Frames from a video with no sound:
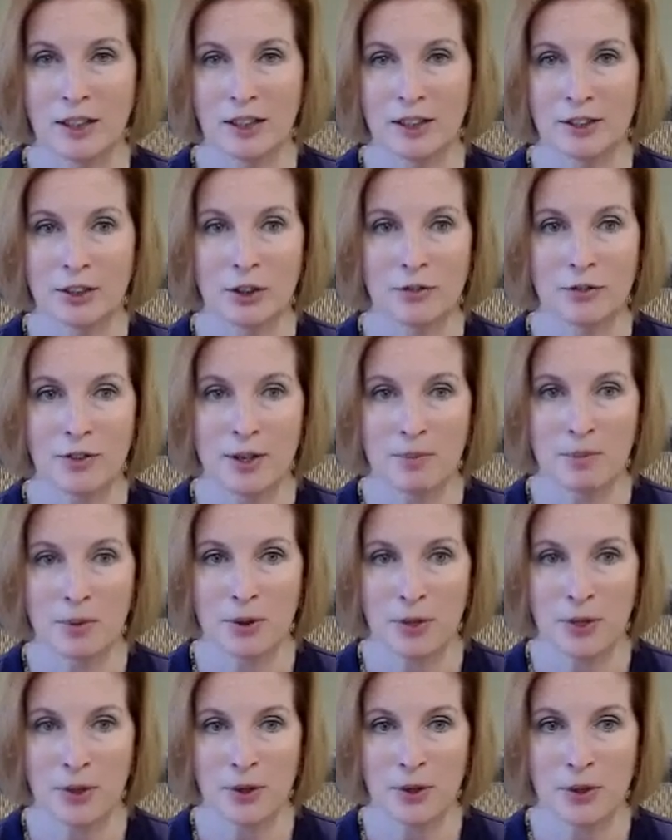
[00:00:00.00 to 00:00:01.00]
On
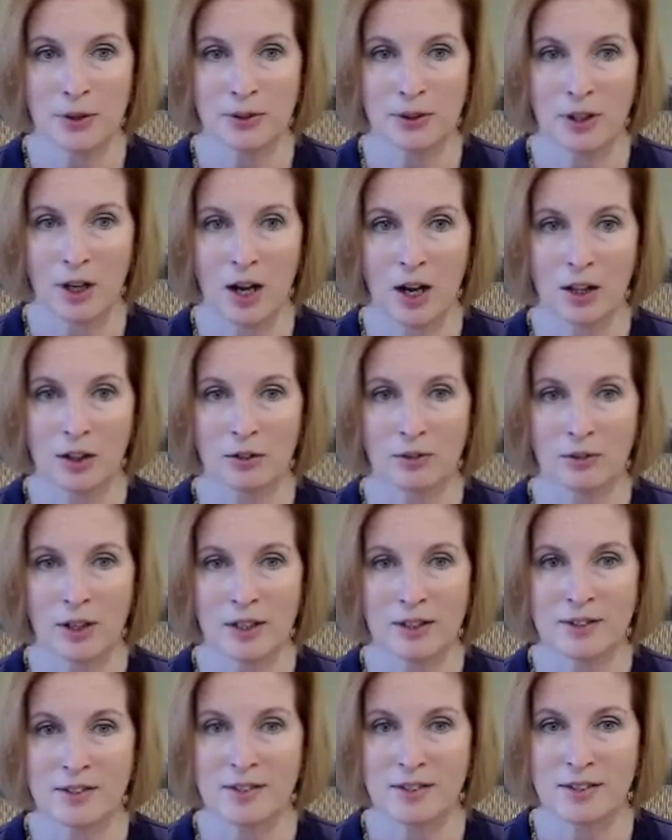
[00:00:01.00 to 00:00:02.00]
November 3rd,
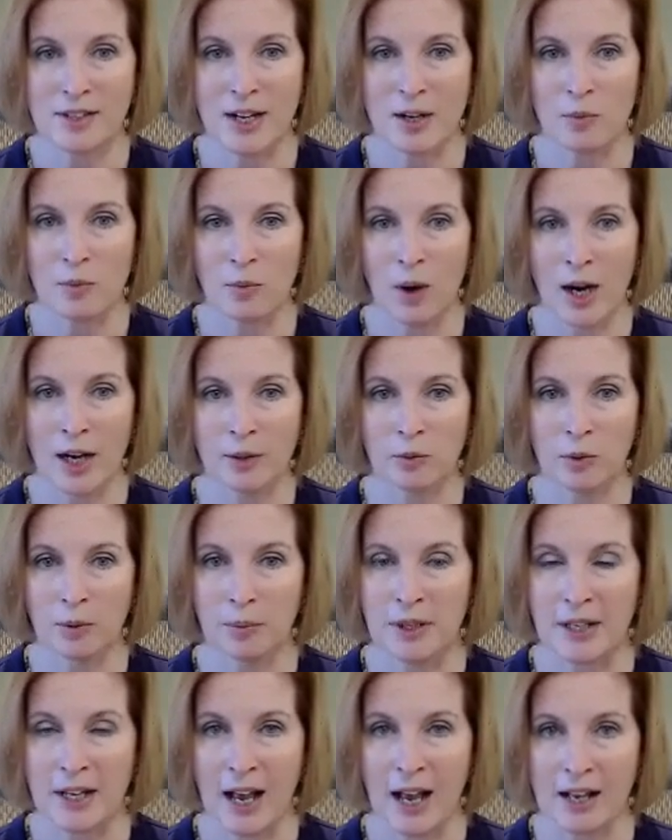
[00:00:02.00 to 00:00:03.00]
Coloradans statewide
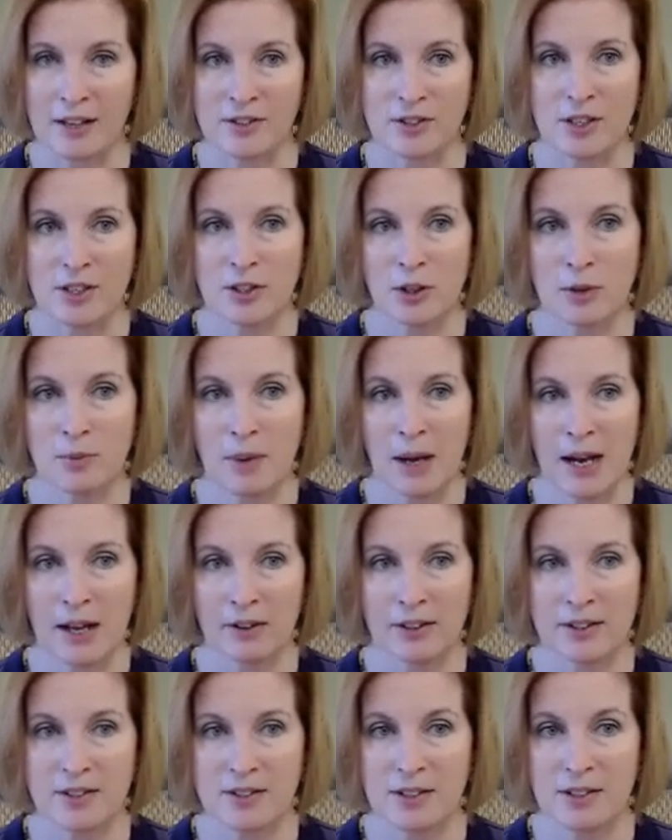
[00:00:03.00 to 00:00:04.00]
will be casting their
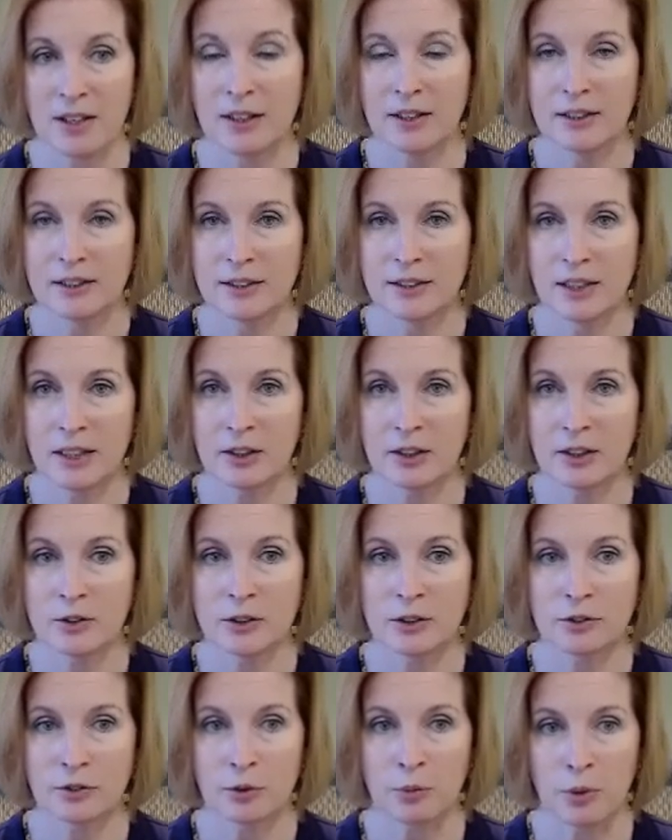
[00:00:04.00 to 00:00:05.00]
ballots not
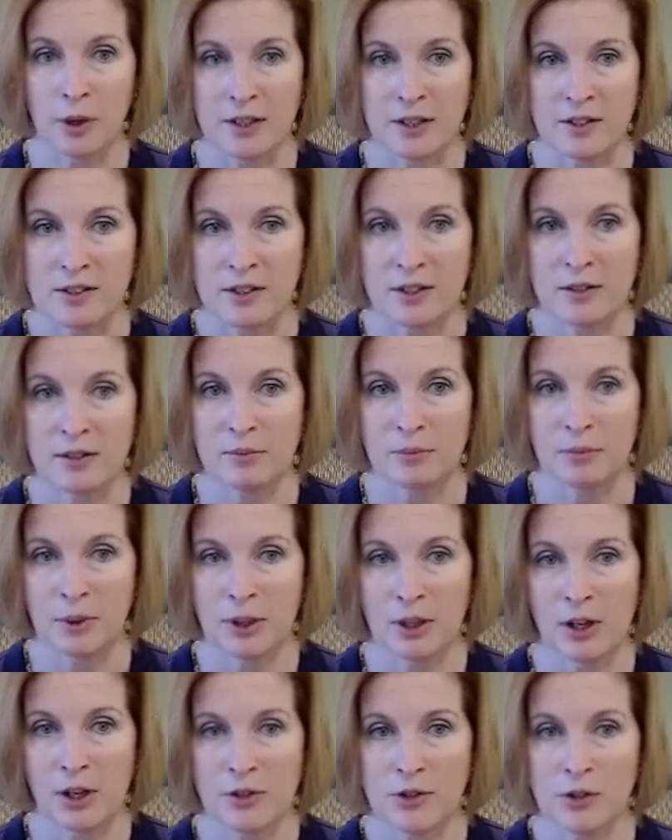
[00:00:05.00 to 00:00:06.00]
only for president,
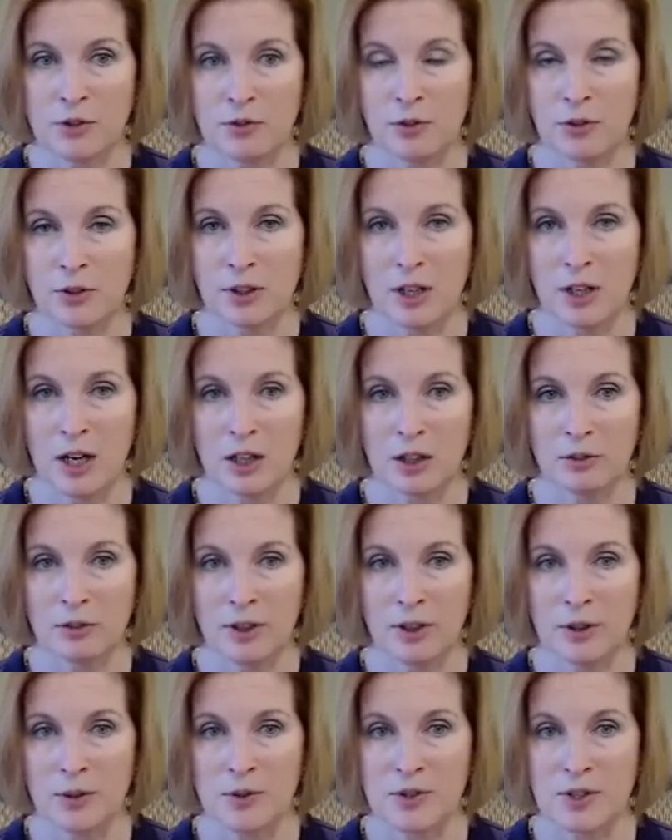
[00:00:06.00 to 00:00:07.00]
but also for a
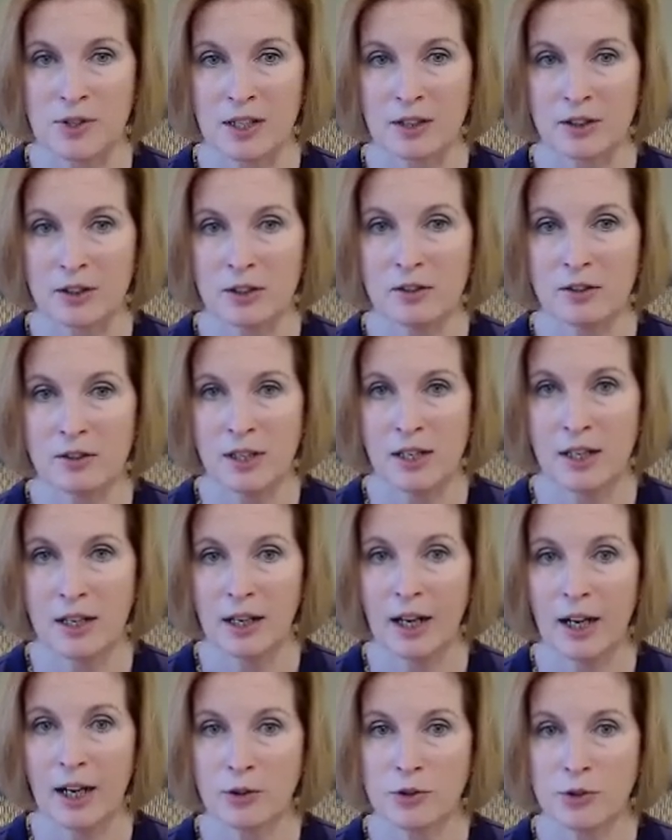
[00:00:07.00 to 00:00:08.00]
Colorado senator,
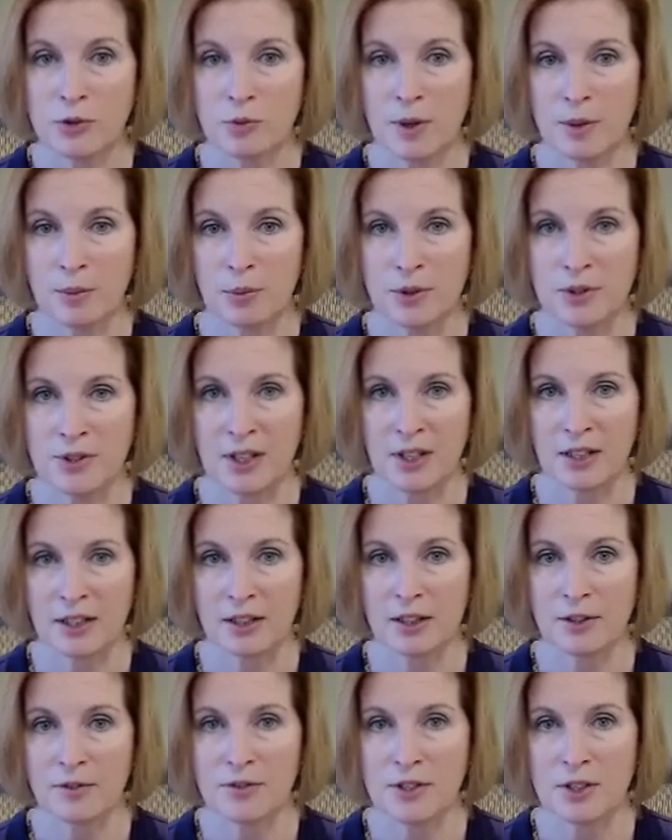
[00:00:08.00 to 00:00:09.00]
House
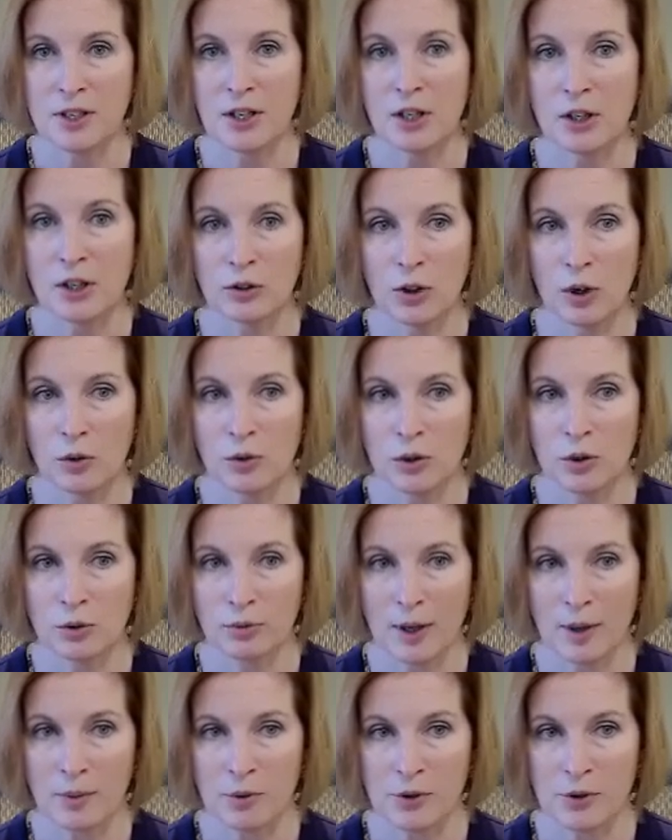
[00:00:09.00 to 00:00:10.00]
representatives,
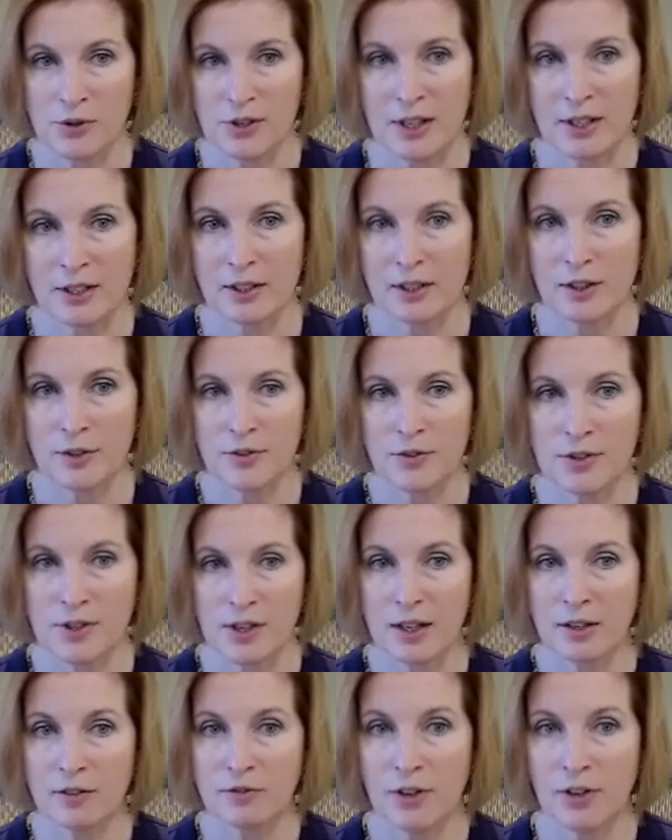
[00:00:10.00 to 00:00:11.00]
local representatives,
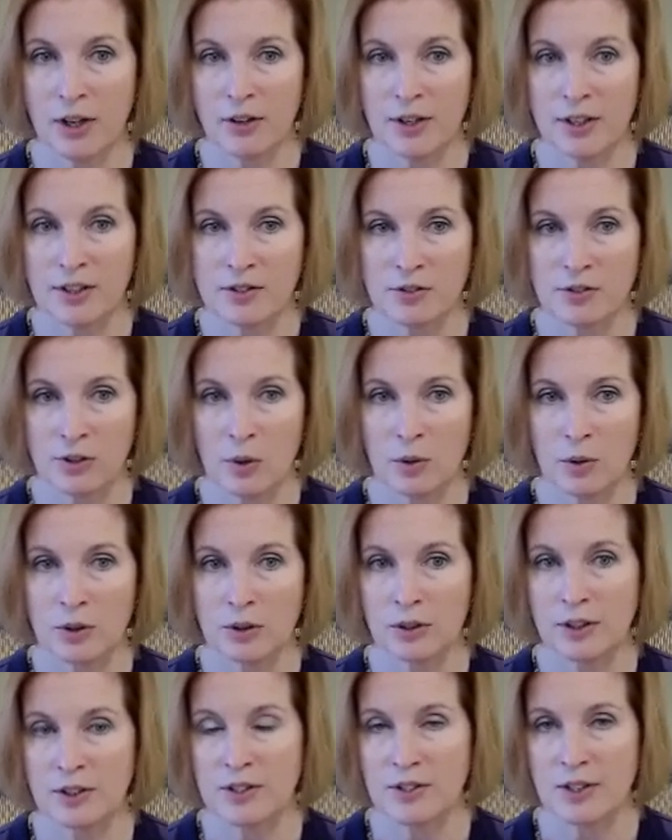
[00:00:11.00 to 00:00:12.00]
and various
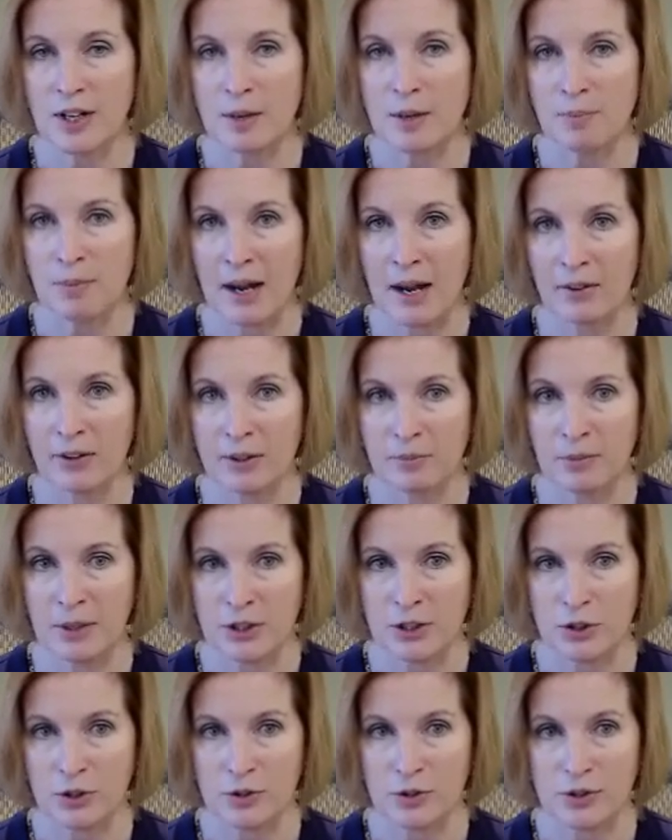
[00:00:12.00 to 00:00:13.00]
local and state ballot
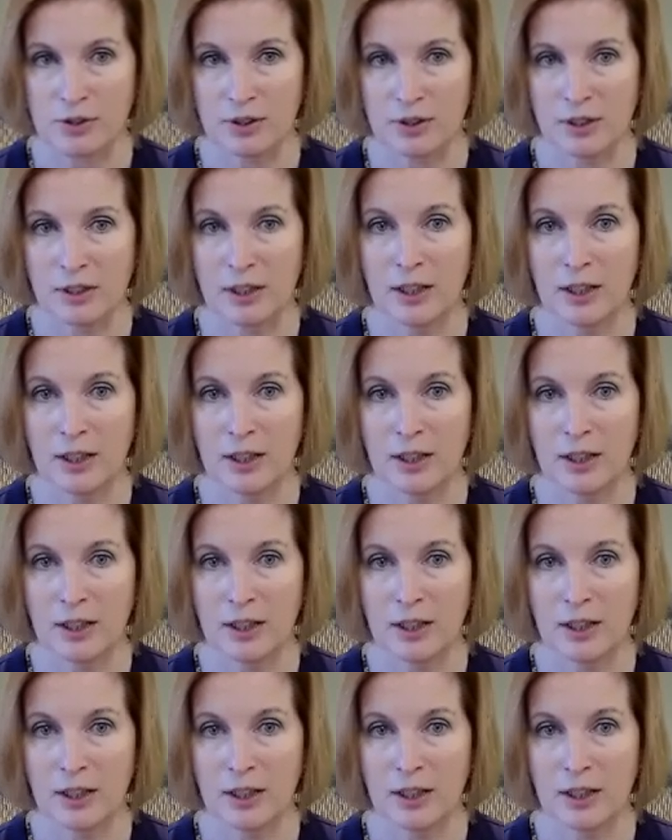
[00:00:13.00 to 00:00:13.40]
measures.